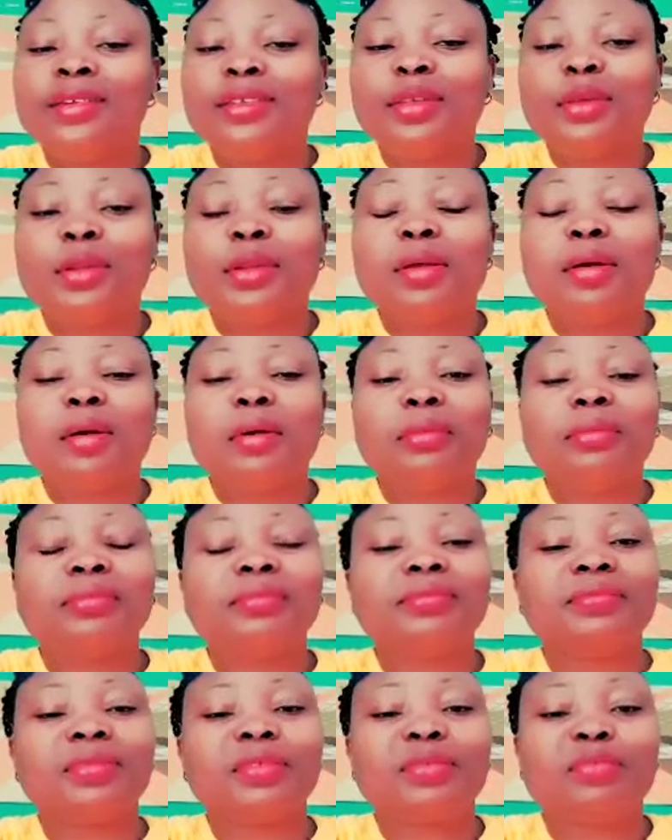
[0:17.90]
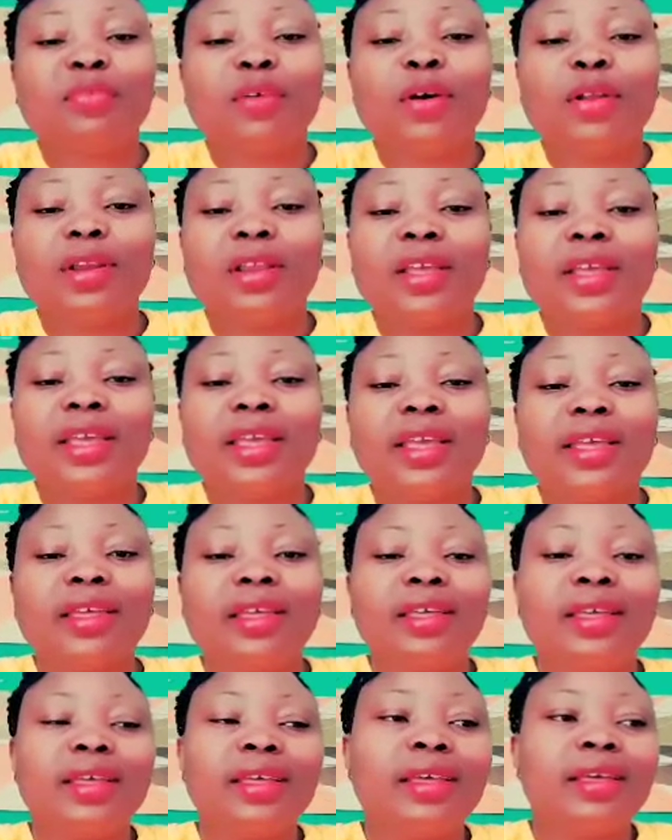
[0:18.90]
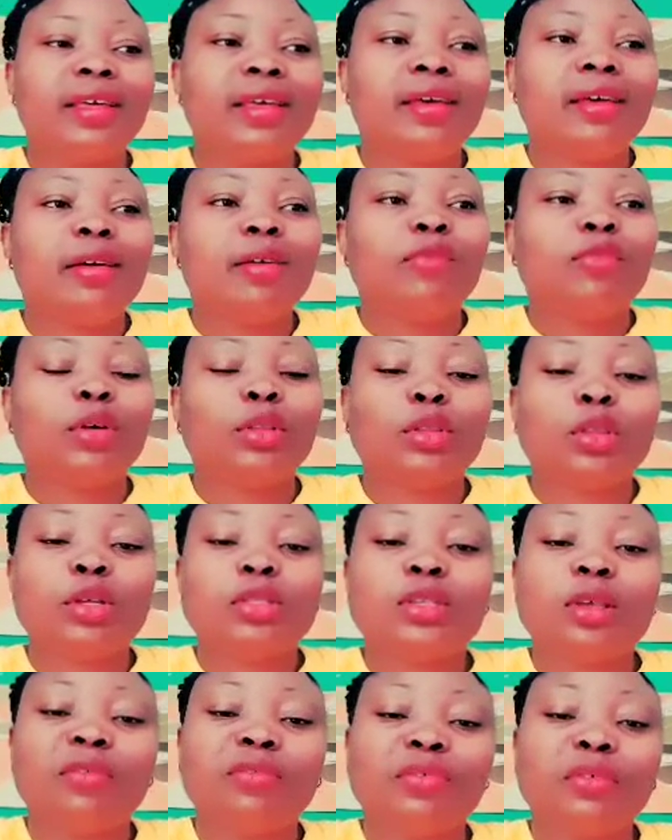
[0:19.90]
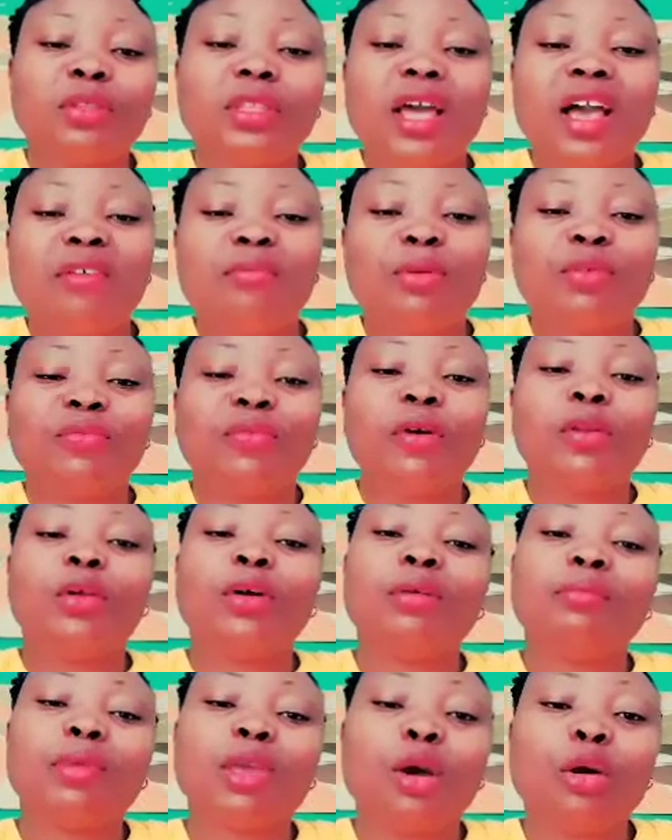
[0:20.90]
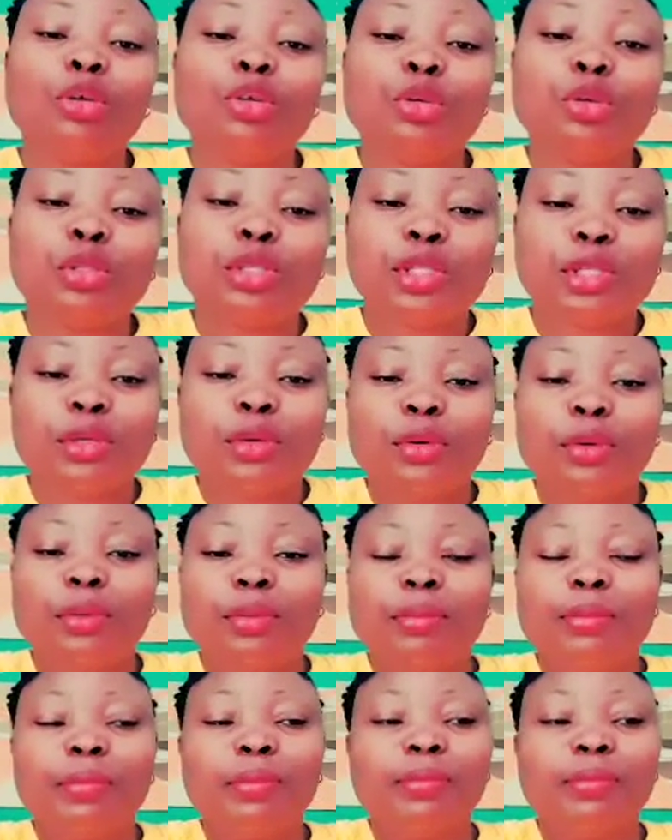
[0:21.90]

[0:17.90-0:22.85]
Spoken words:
You know, for those of you that have been following me on YouTube